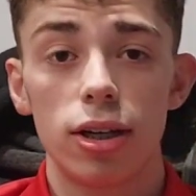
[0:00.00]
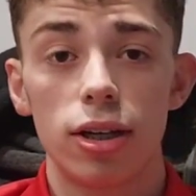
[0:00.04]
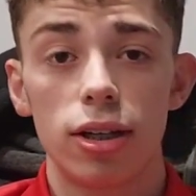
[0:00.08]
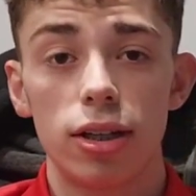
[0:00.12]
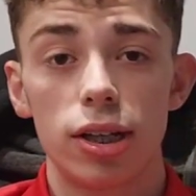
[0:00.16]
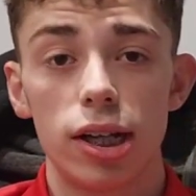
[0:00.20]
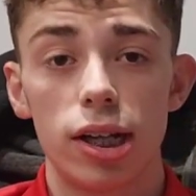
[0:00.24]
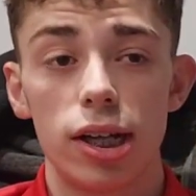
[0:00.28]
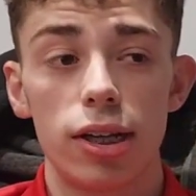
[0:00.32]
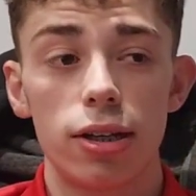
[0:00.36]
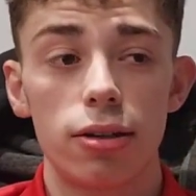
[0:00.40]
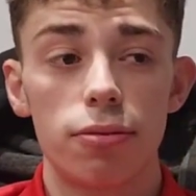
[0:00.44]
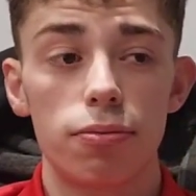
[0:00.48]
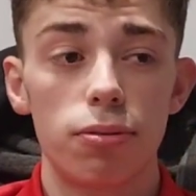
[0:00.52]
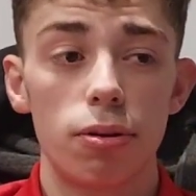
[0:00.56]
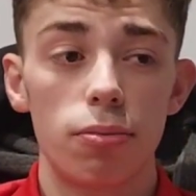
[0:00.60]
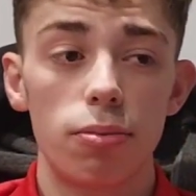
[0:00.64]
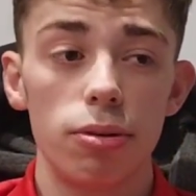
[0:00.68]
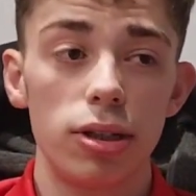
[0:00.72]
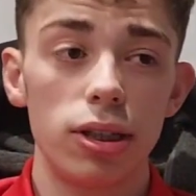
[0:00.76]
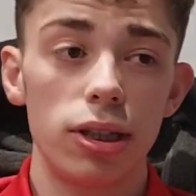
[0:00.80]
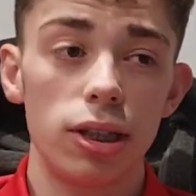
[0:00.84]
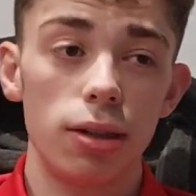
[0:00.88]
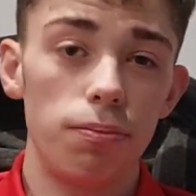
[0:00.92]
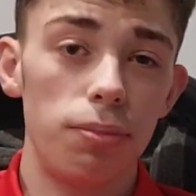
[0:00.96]
Like,
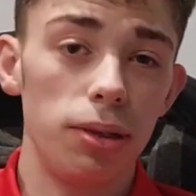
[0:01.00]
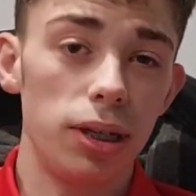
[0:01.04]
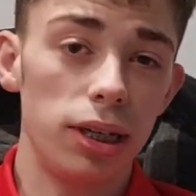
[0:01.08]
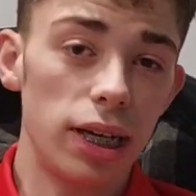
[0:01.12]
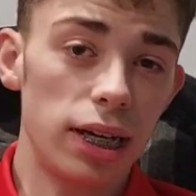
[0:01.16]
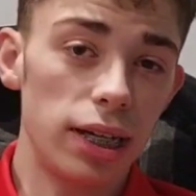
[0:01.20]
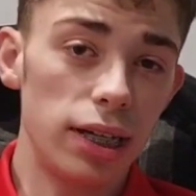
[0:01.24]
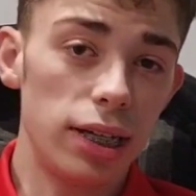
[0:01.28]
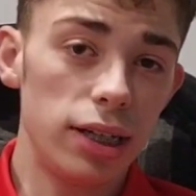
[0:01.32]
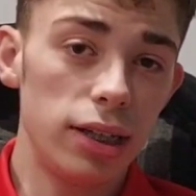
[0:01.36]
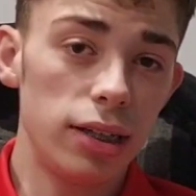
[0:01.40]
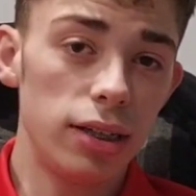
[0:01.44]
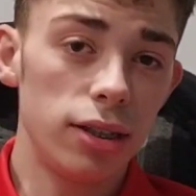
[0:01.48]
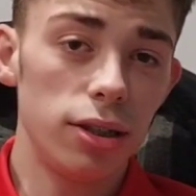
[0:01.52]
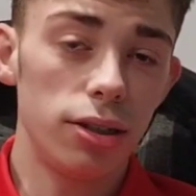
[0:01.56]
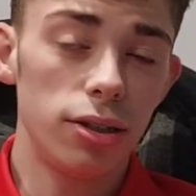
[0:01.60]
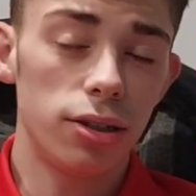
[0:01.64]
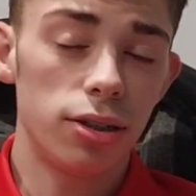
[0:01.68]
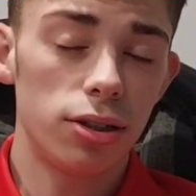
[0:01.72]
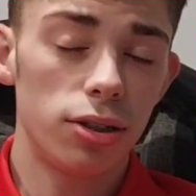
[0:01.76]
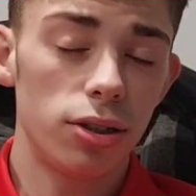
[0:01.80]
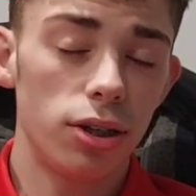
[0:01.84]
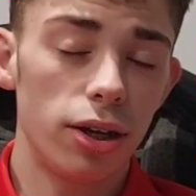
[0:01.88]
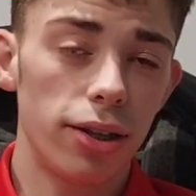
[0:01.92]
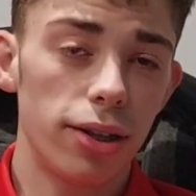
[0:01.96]
probably in the beginning,
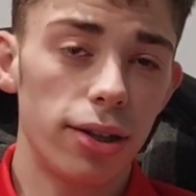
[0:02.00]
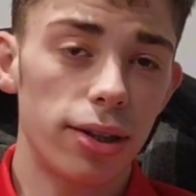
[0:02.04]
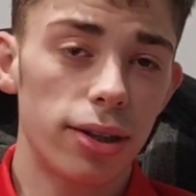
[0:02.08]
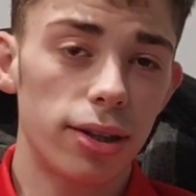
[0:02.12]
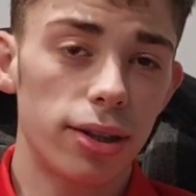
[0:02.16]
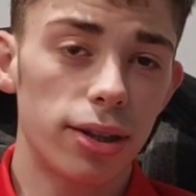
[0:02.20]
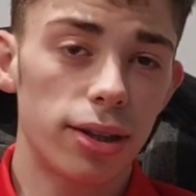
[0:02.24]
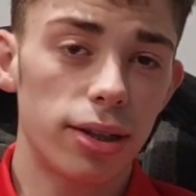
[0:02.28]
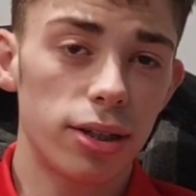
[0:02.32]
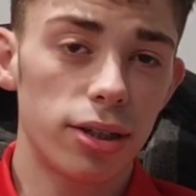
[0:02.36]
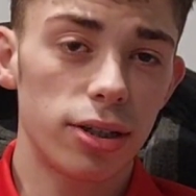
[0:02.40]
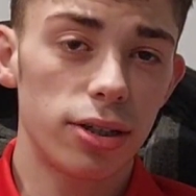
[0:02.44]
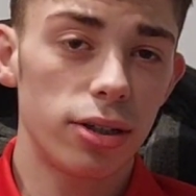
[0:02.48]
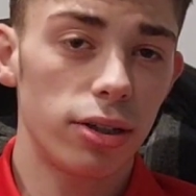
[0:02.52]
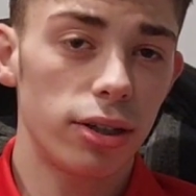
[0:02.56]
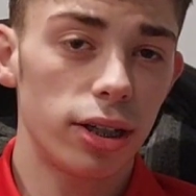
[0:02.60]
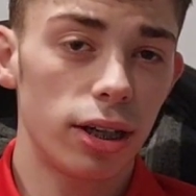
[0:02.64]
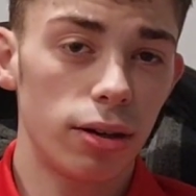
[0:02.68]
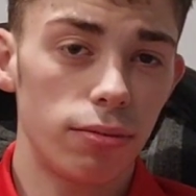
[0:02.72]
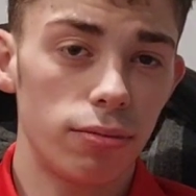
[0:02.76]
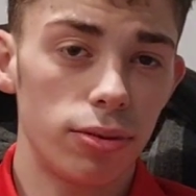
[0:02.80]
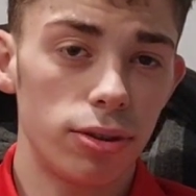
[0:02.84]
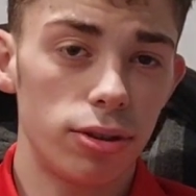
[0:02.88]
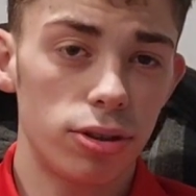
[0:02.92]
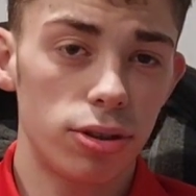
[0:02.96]
there's not
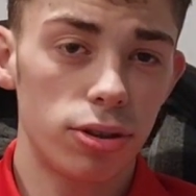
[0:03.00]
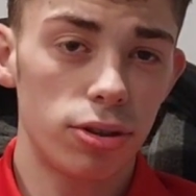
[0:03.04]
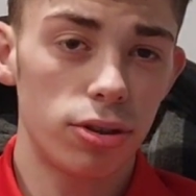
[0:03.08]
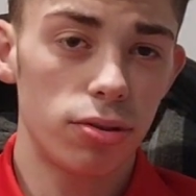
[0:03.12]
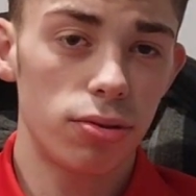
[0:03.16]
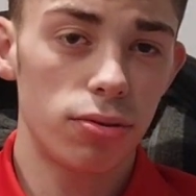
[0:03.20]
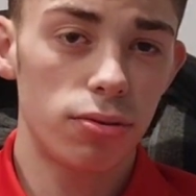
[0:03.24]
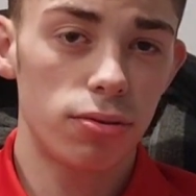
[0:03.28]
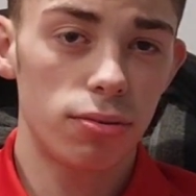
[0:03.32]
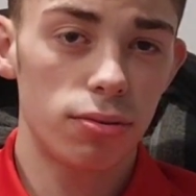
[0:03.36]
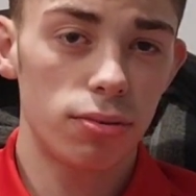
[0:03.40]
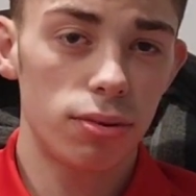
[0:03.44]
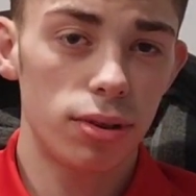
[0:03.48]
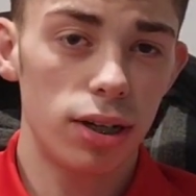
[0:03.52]
that much good